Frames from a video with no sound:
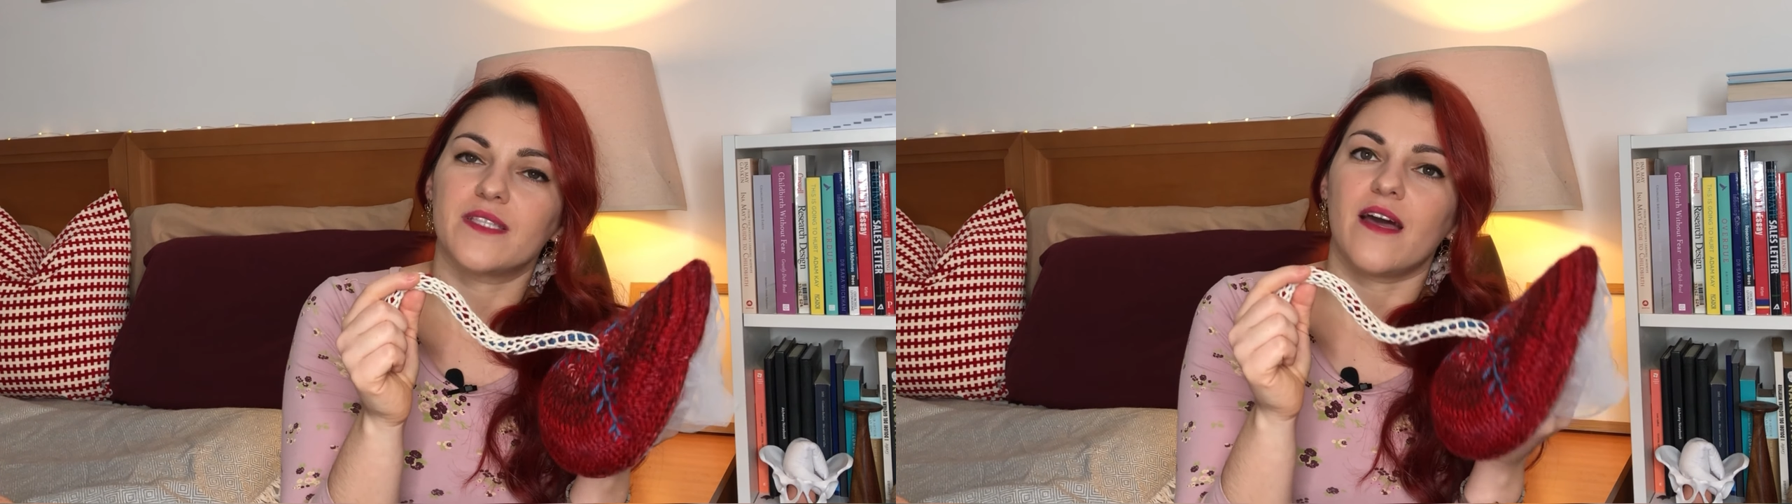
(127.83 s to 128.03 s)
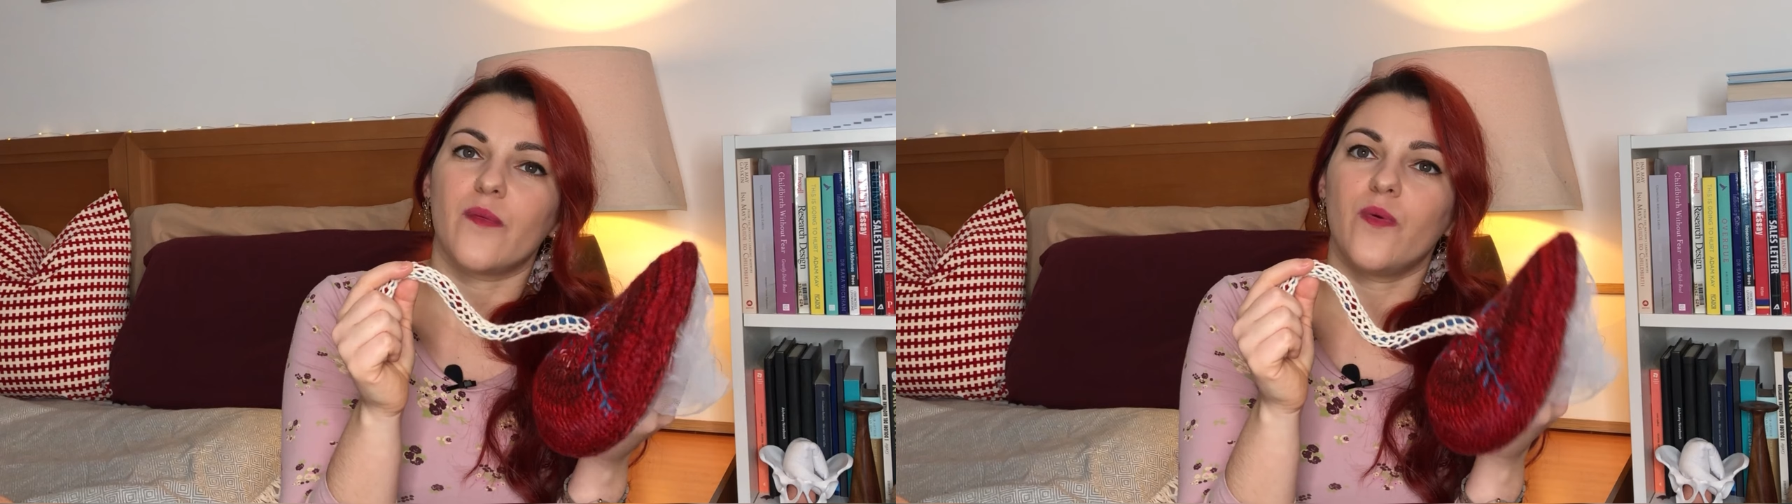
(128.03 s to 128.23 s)

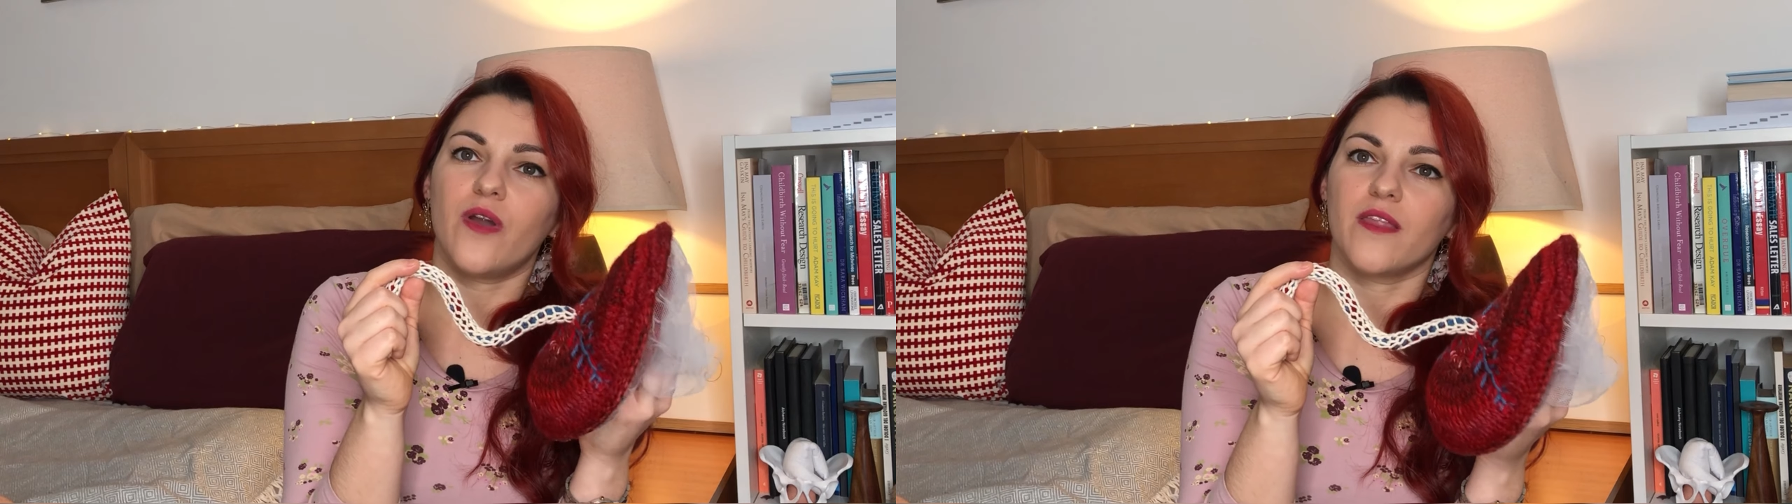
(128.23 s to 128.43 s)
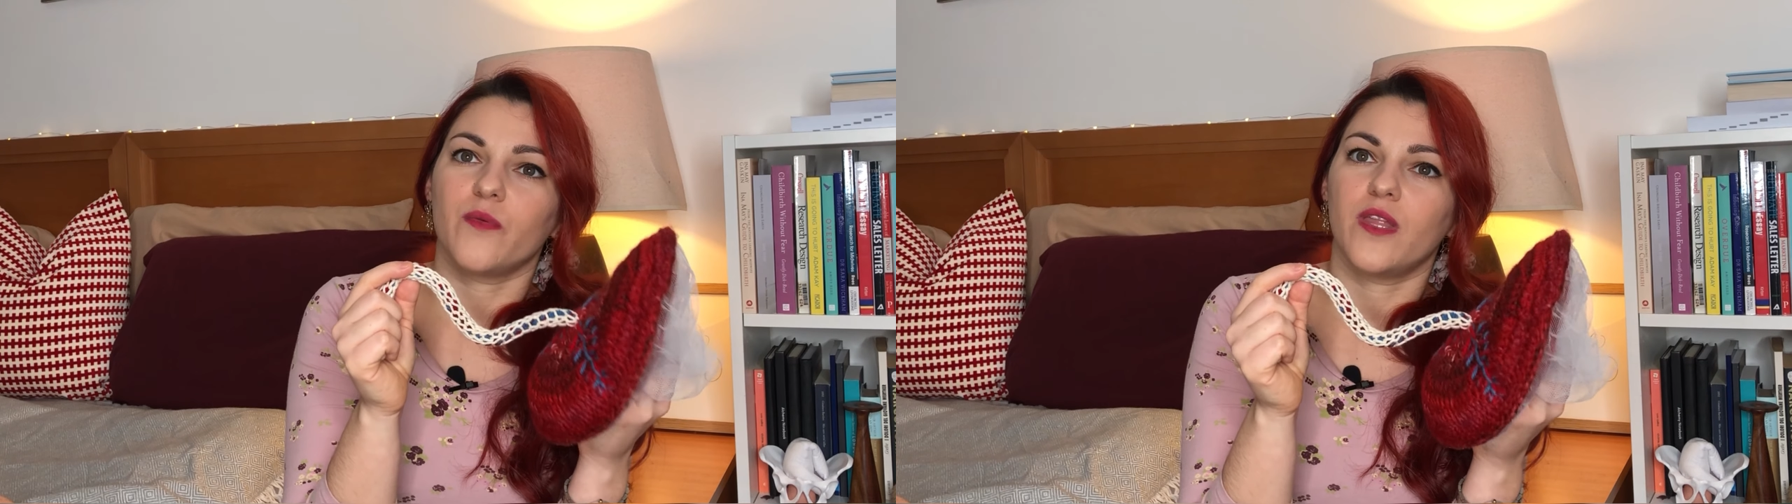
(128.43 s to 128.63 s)
are
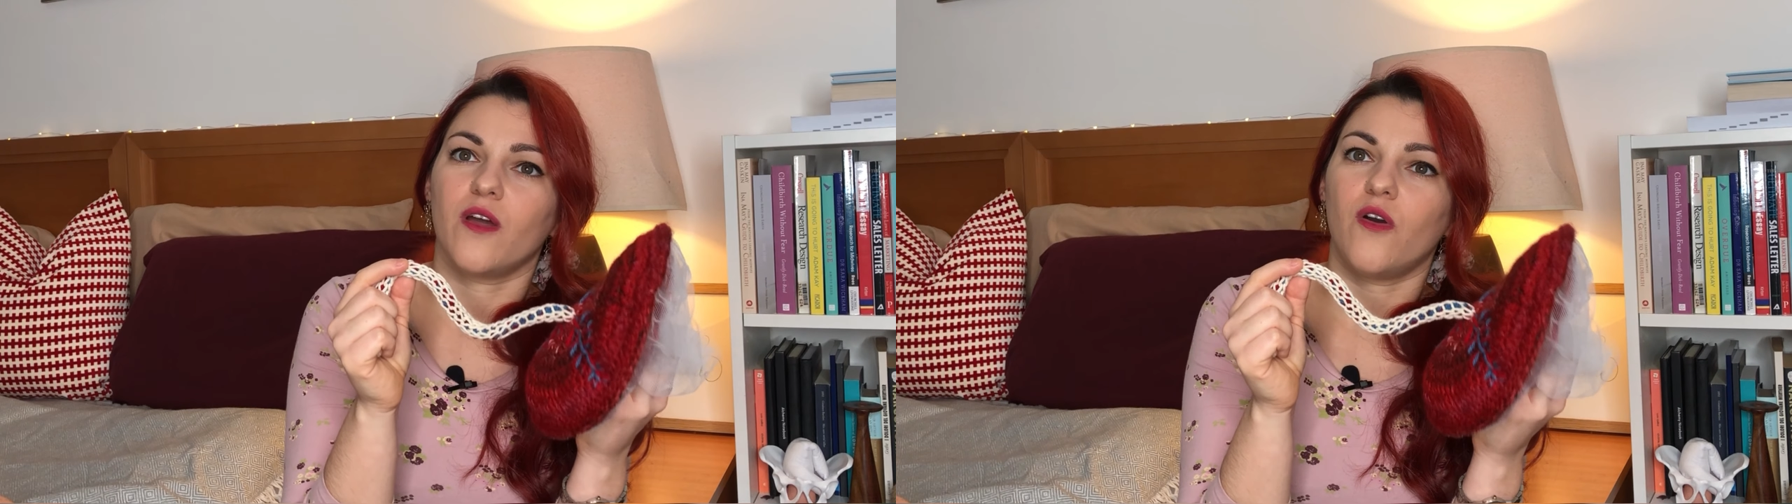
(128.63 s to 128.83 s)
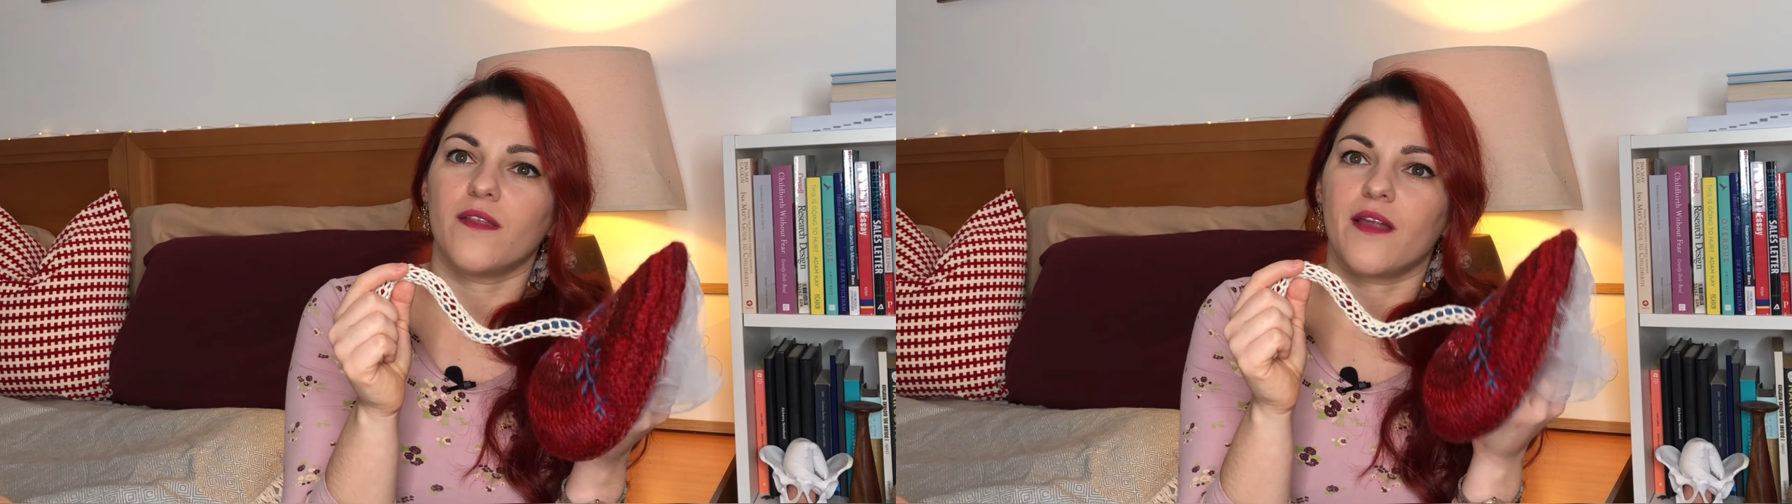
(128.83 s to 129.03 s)
worried with the
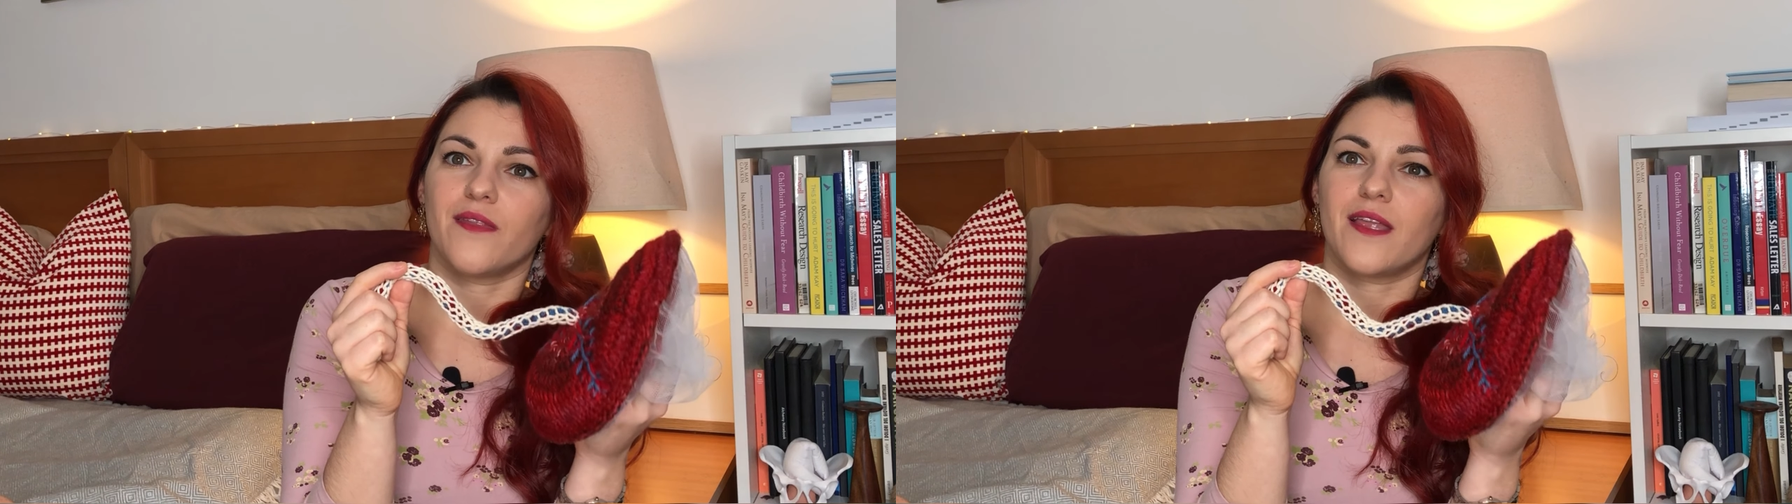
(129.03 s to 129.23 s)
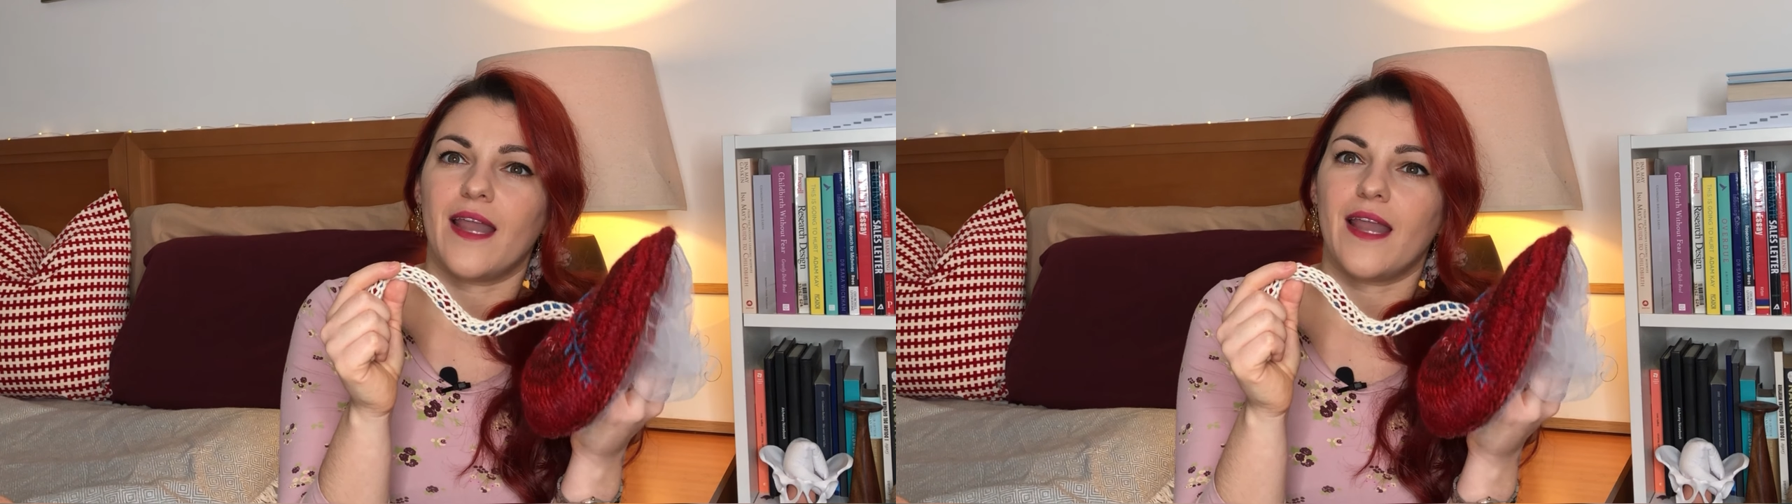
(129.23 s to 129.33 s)
cord around the